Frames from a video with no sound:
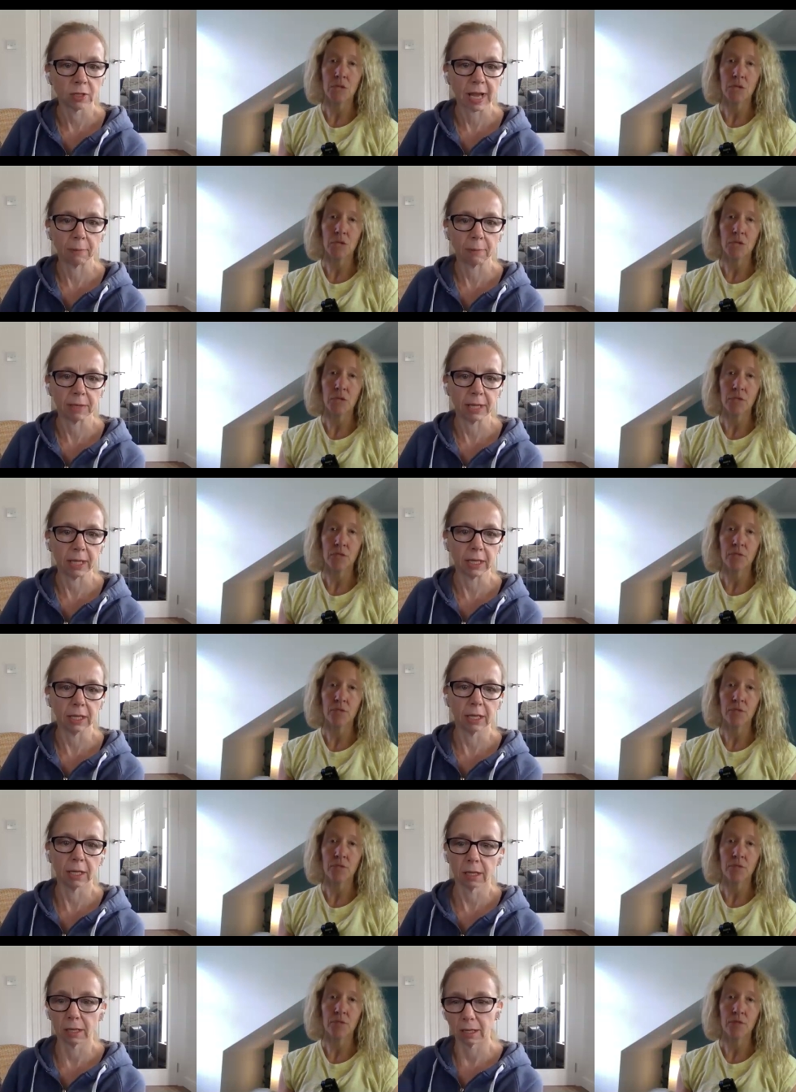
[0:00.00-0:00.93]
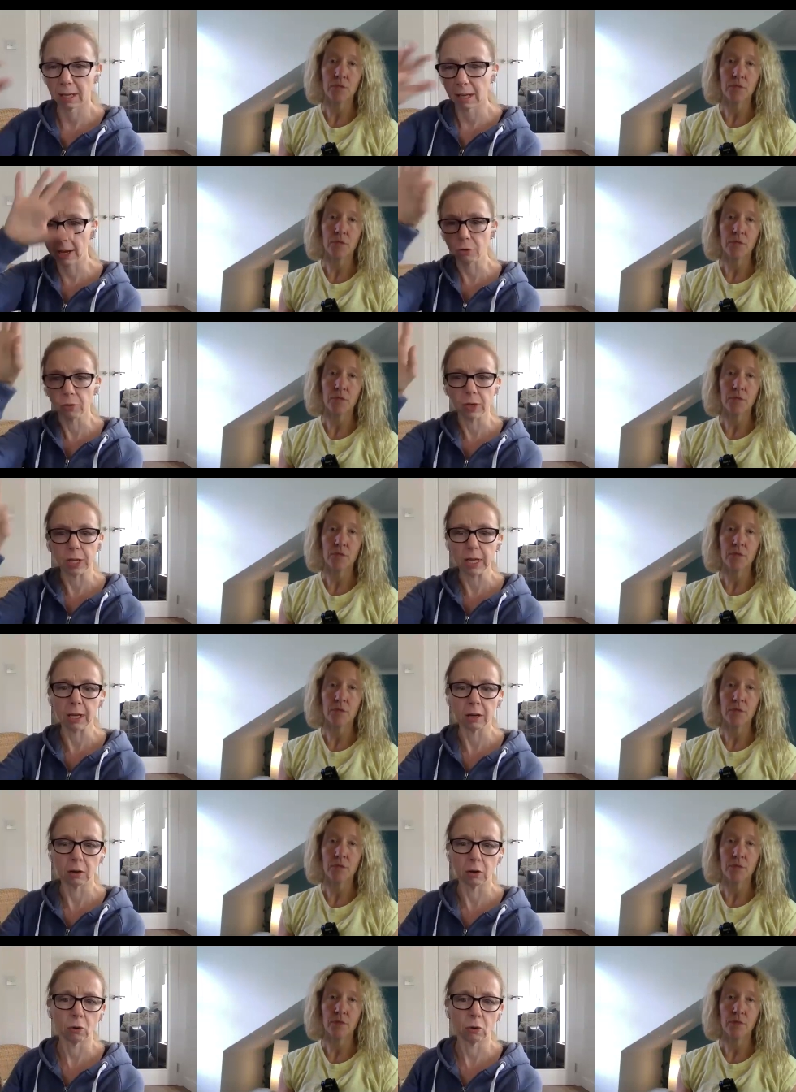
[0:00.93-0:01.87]
Speaker 1: what's happening out
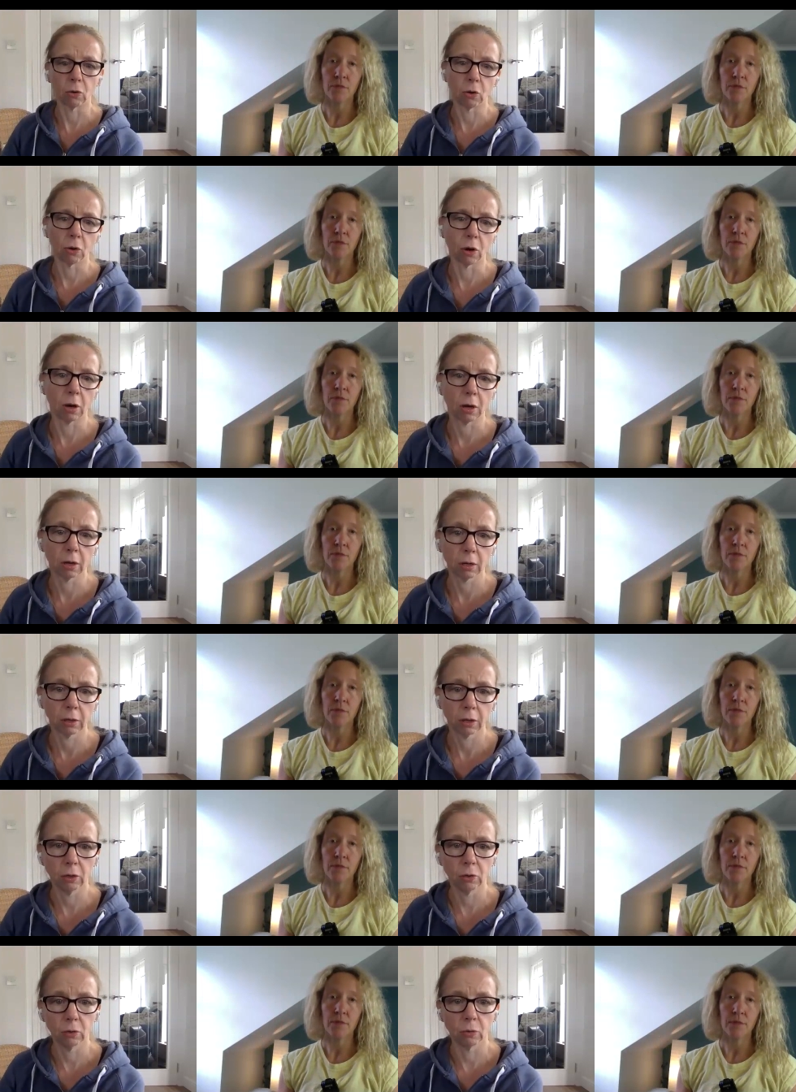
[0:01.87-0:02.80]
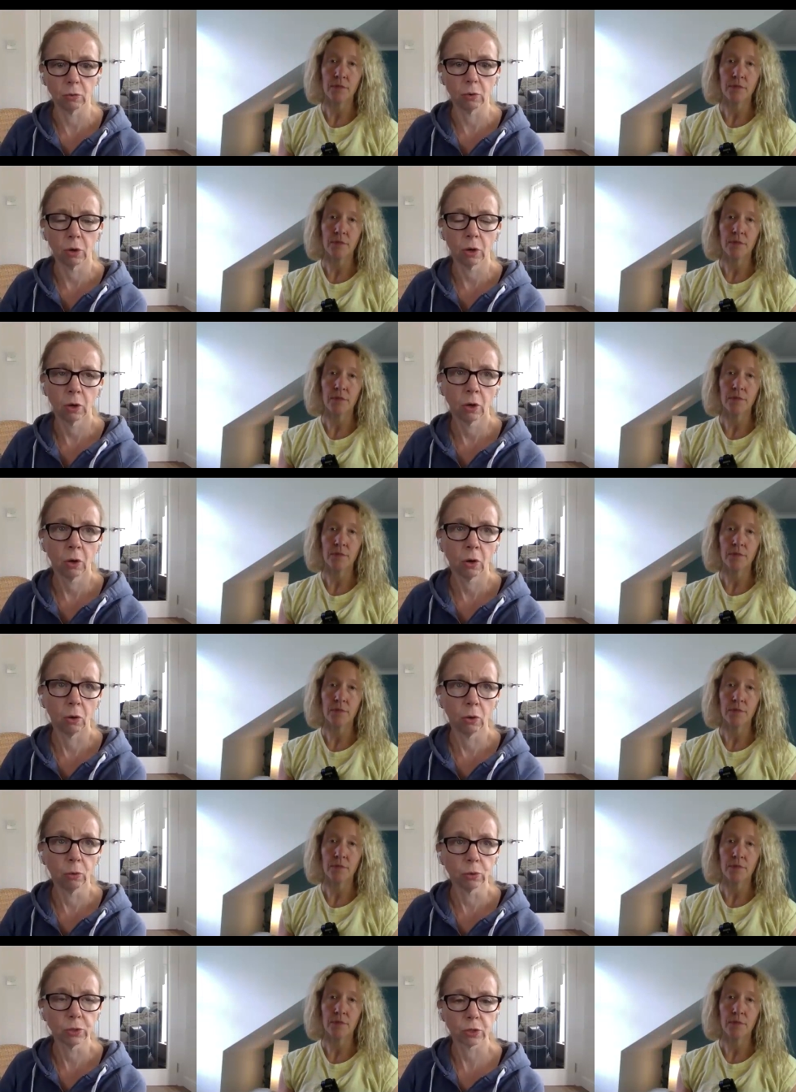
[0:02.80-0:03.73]
there or you know
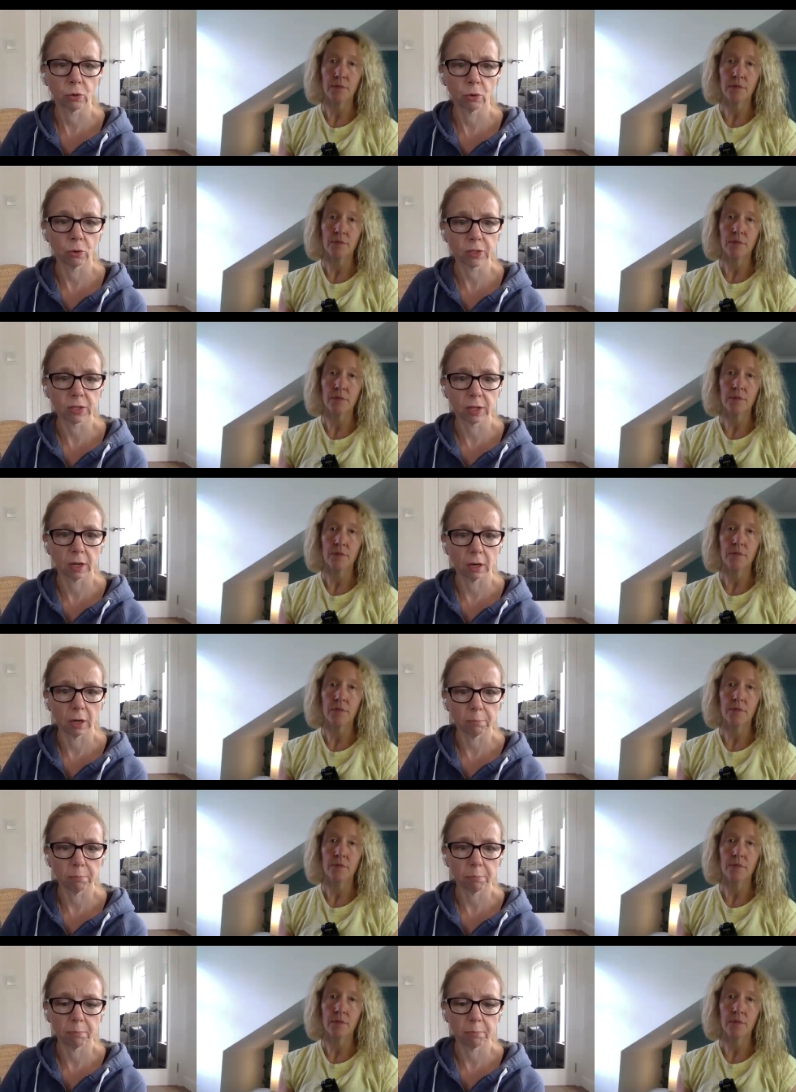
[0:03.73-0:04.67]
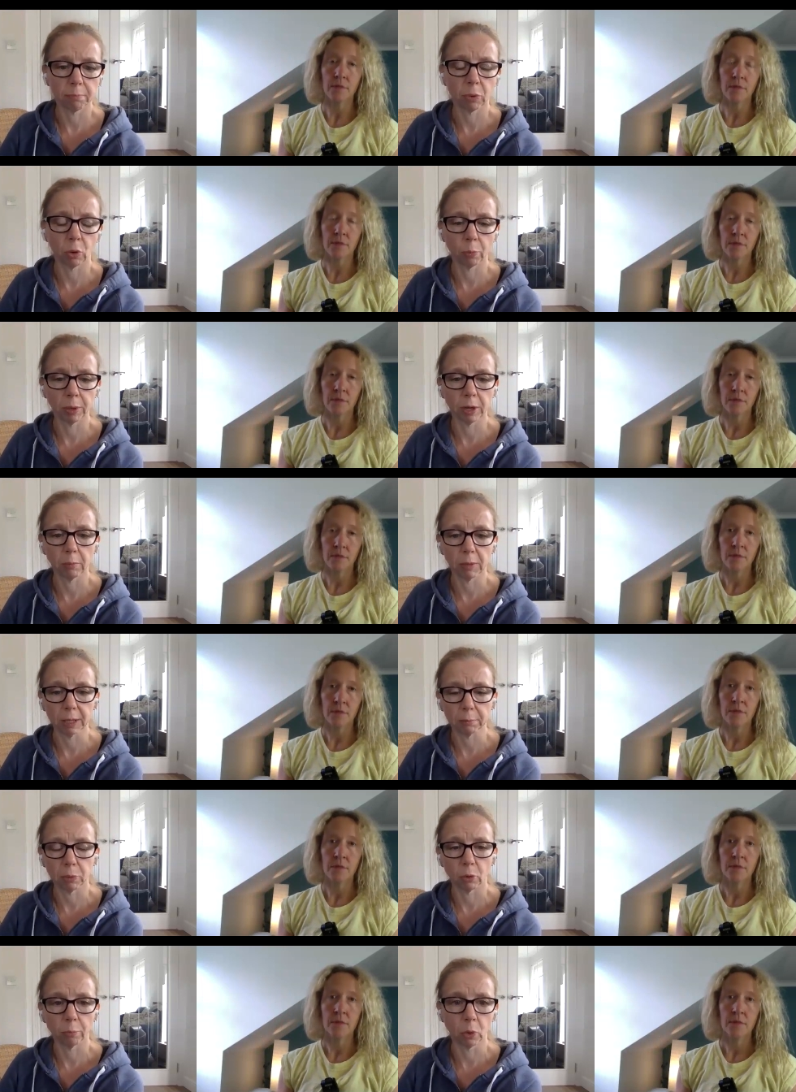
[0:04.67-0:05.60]
all those thoughts that are
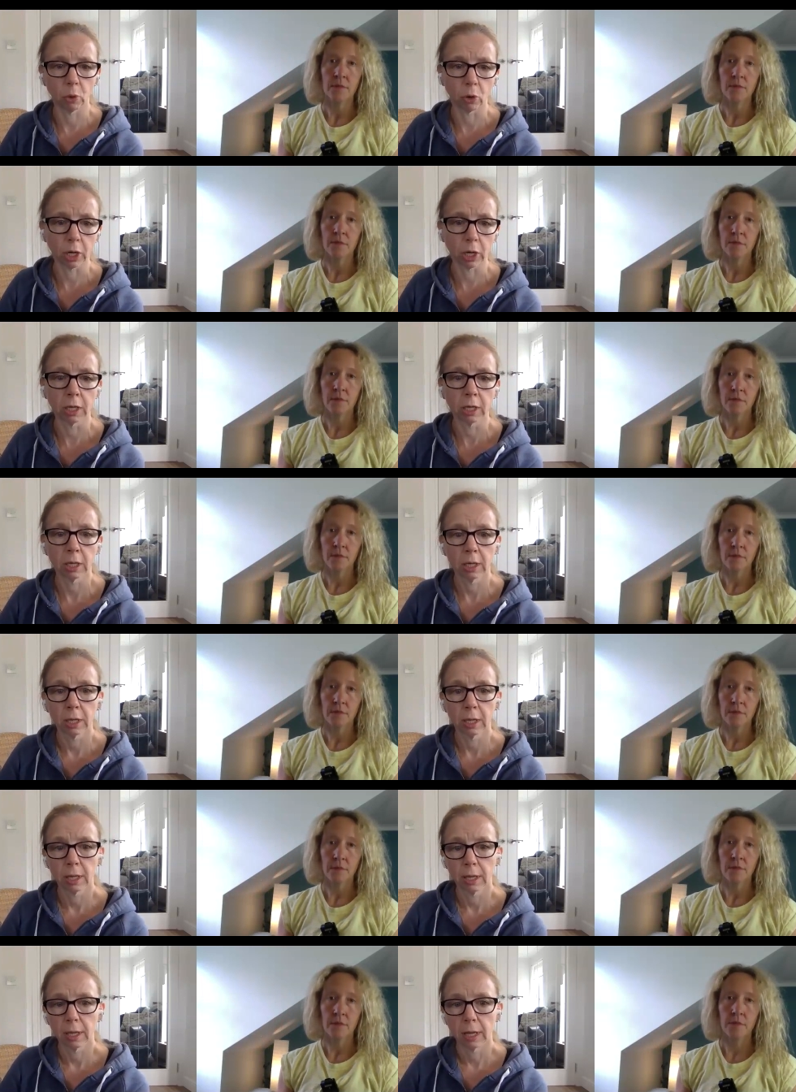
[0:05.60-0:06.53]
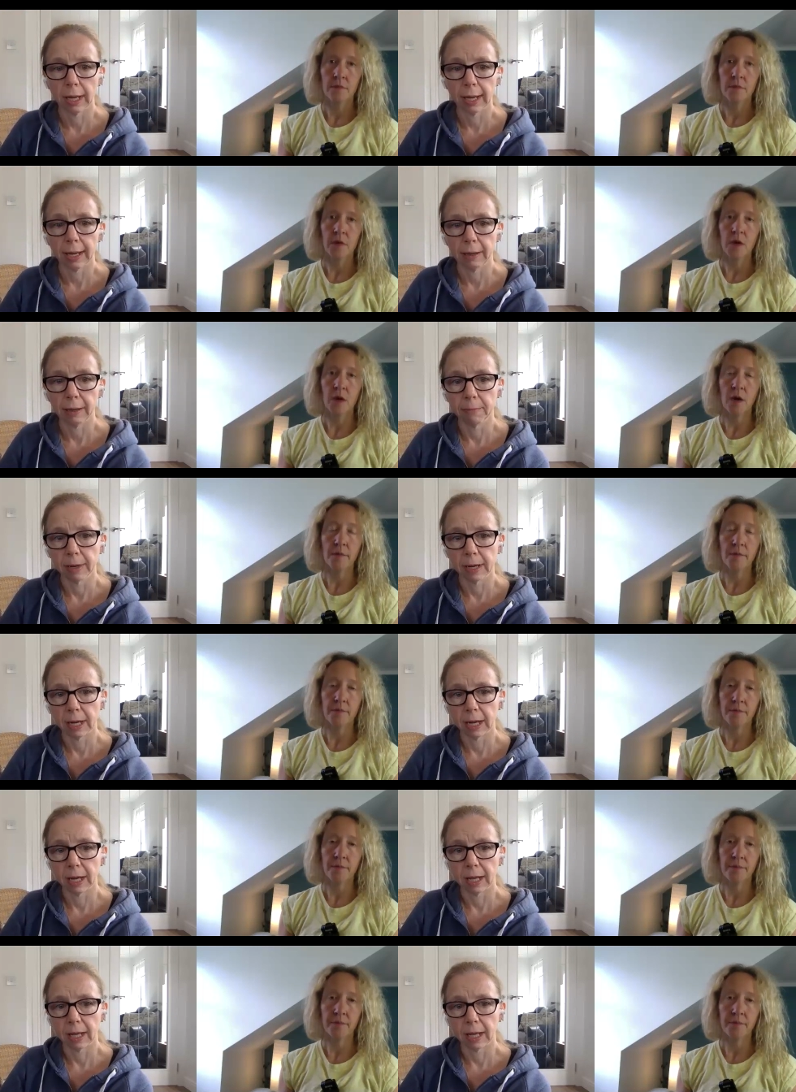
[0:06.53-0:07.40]
popping up like popcorn um,